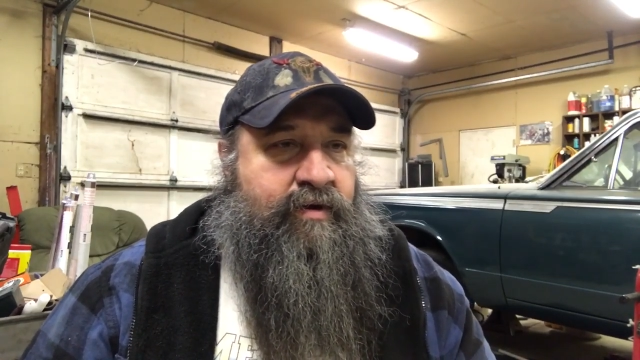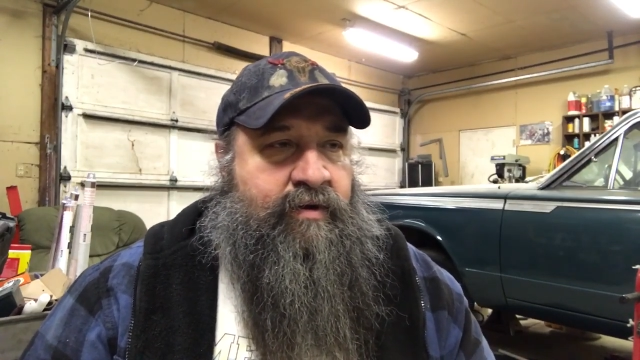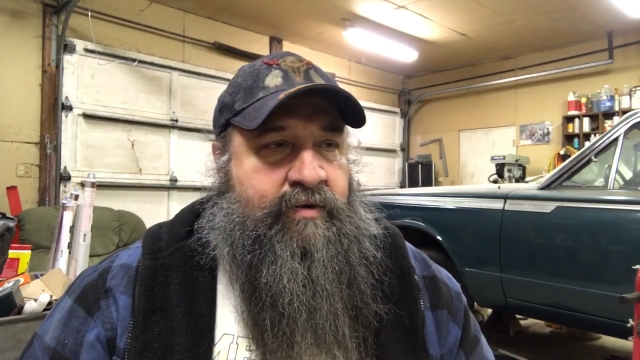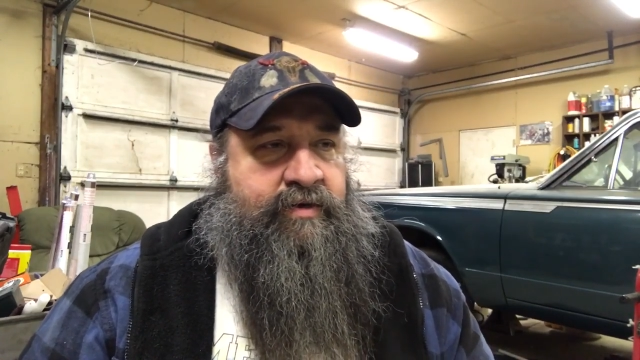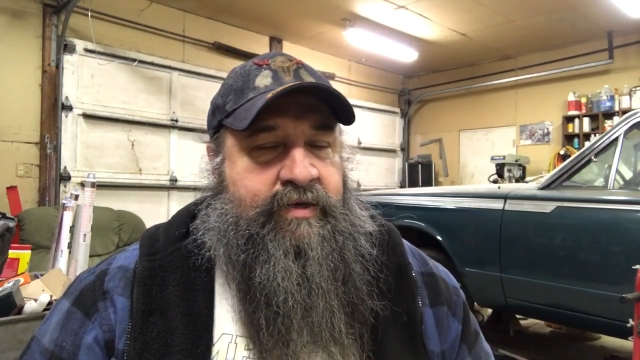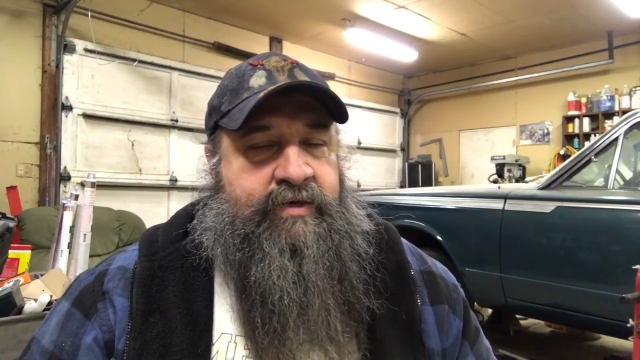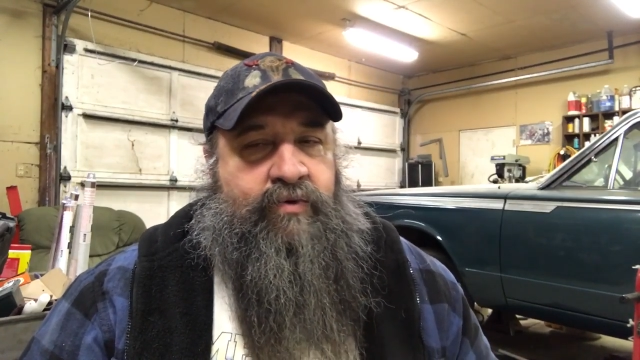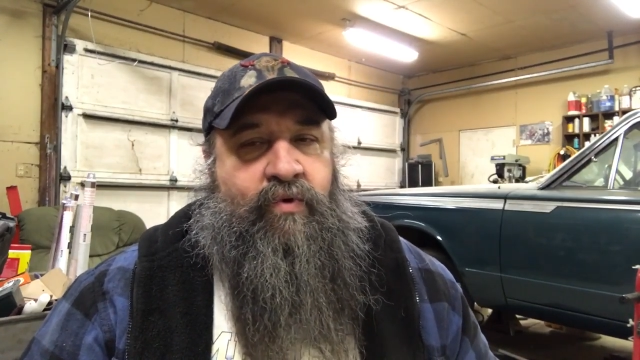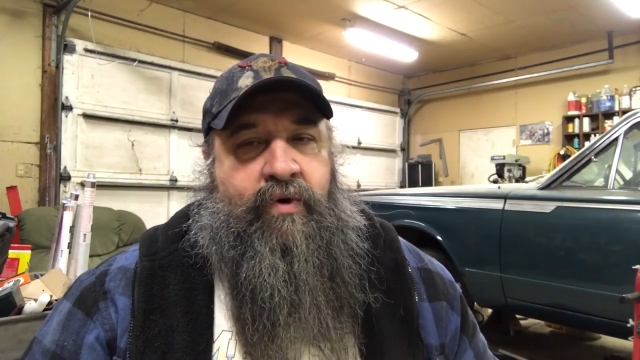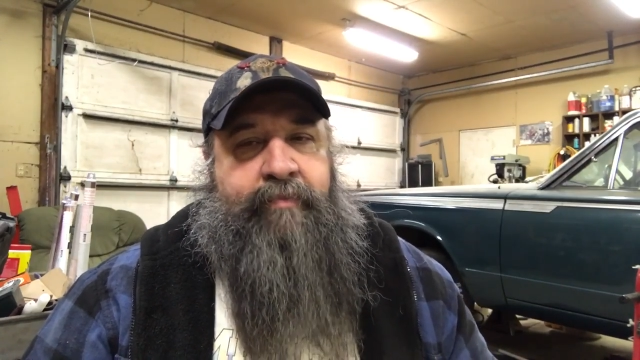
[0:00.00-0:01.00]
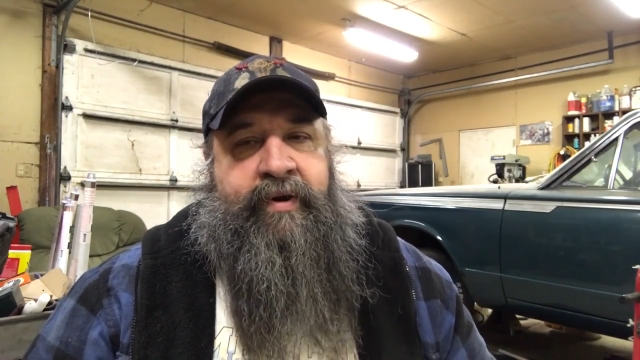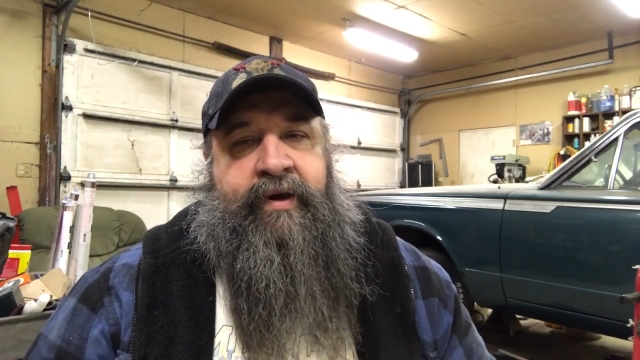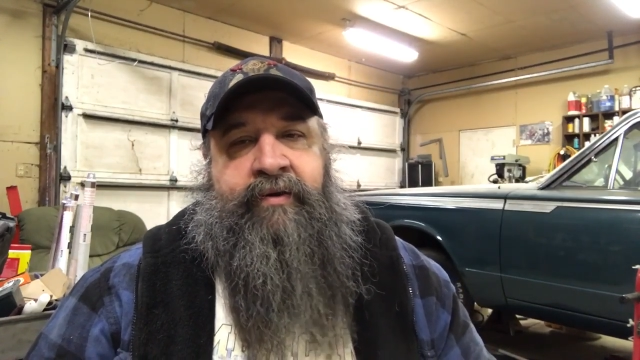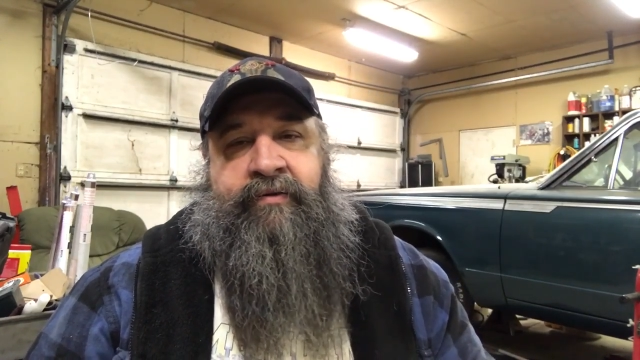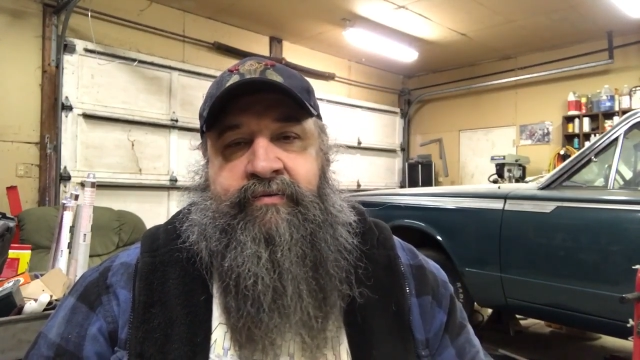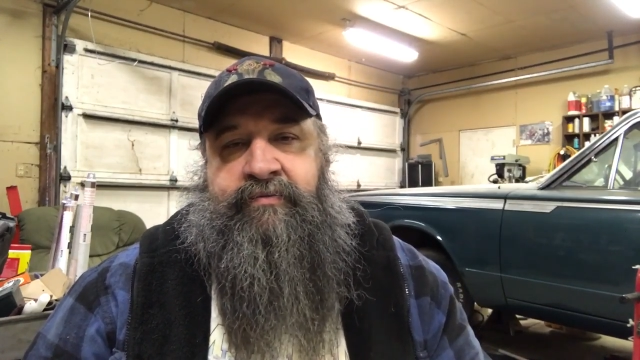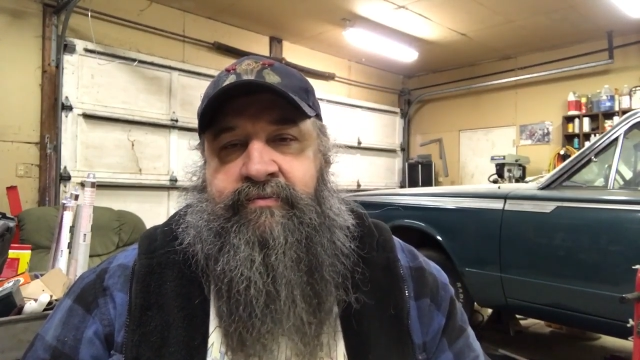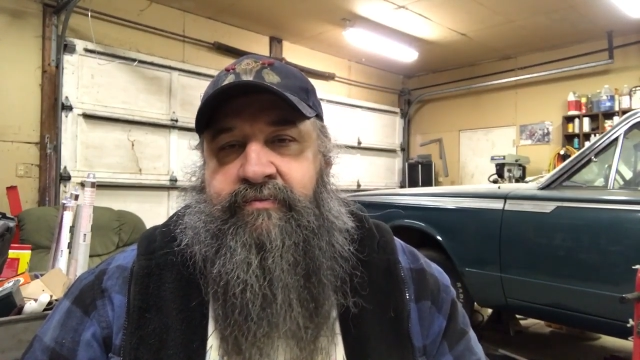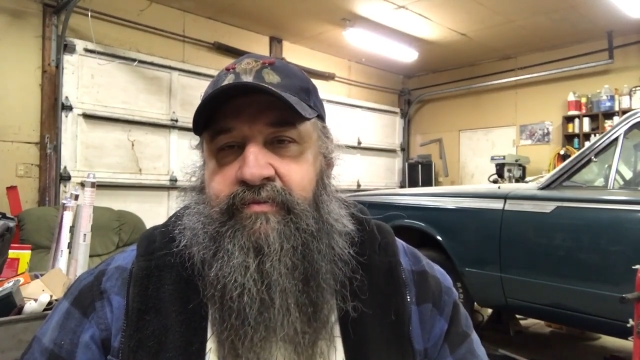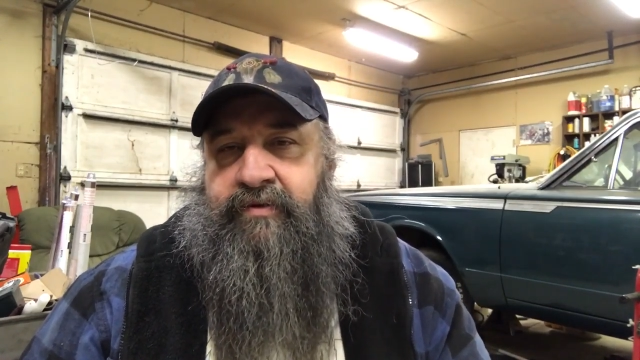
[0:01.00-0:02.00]
Uh, you get a quarter panel,
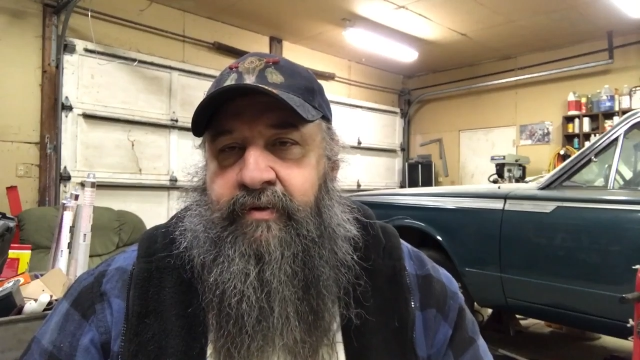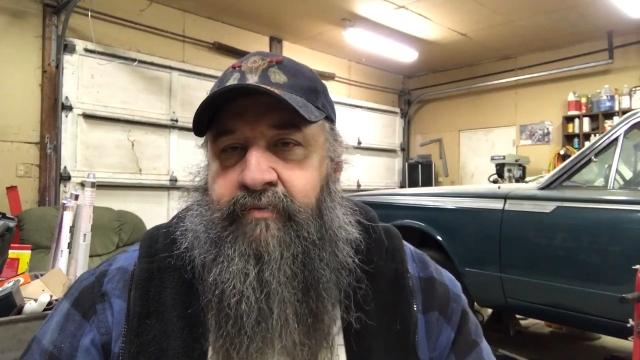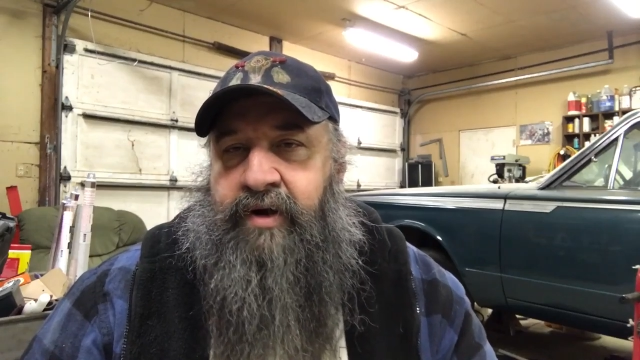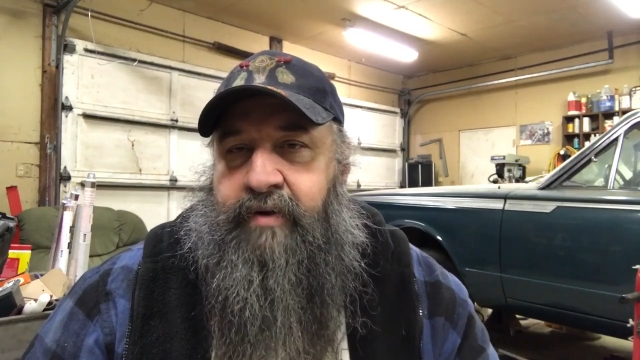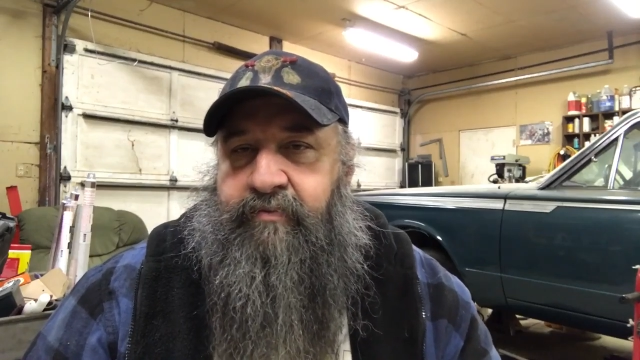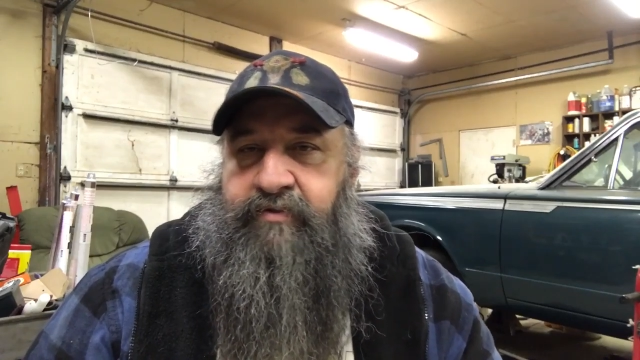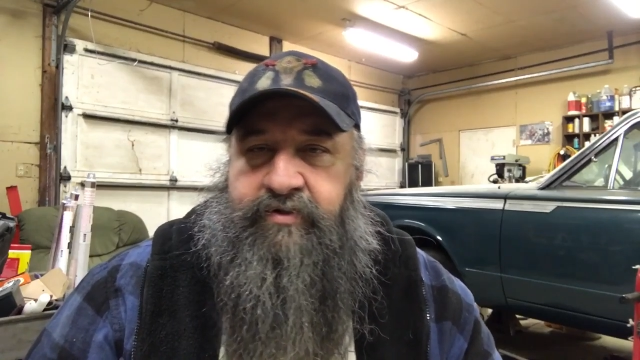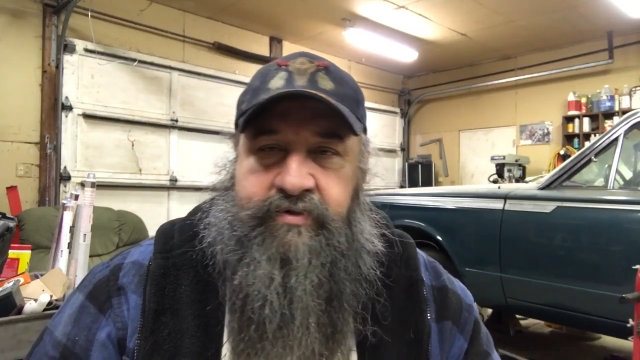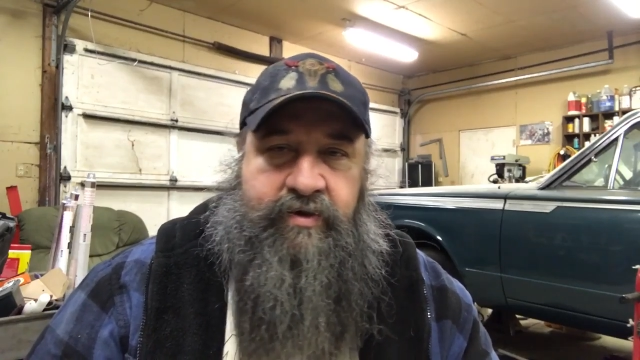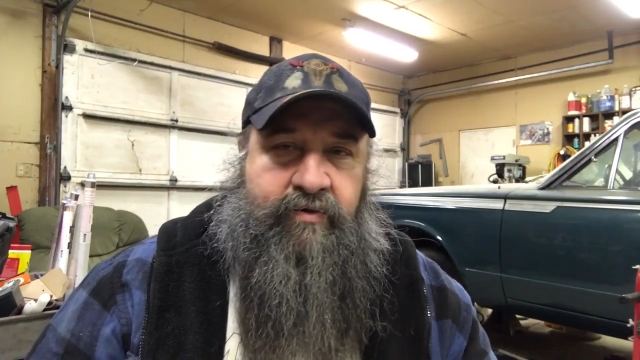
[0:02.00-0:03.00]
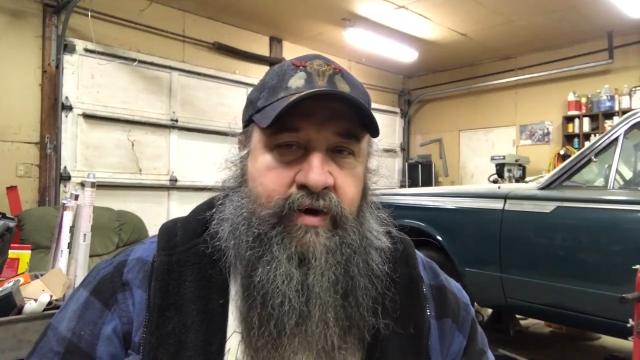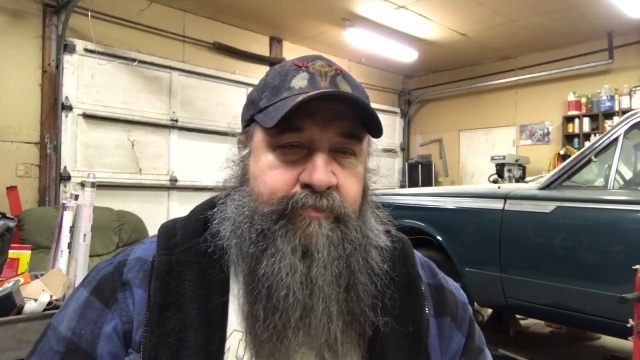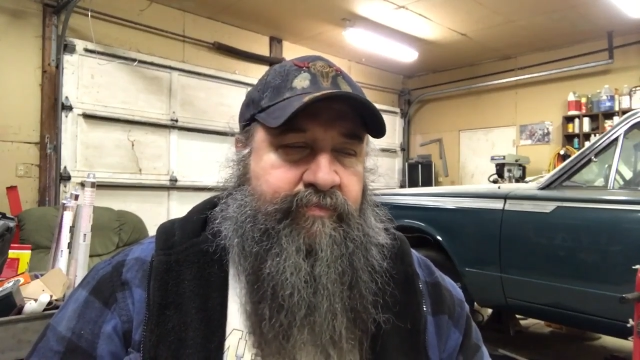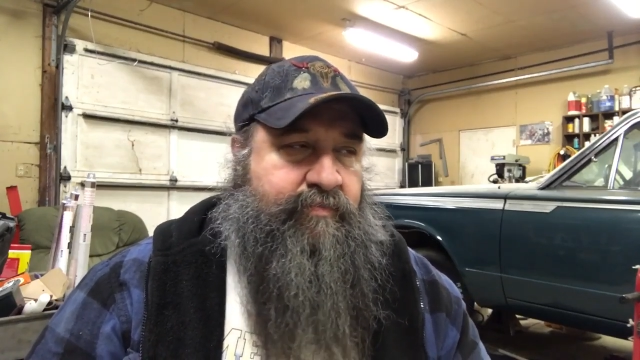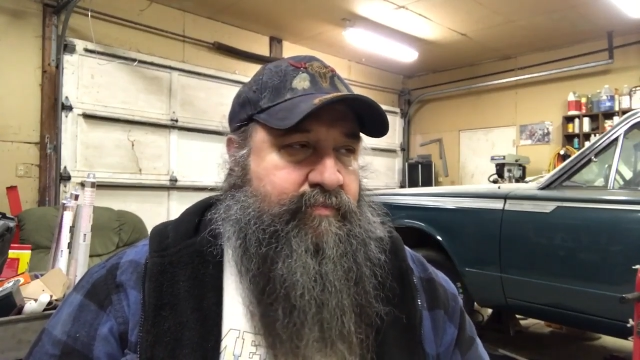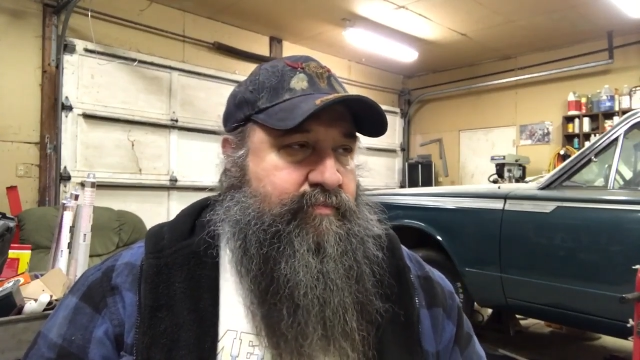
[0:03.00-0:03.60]
it might just go up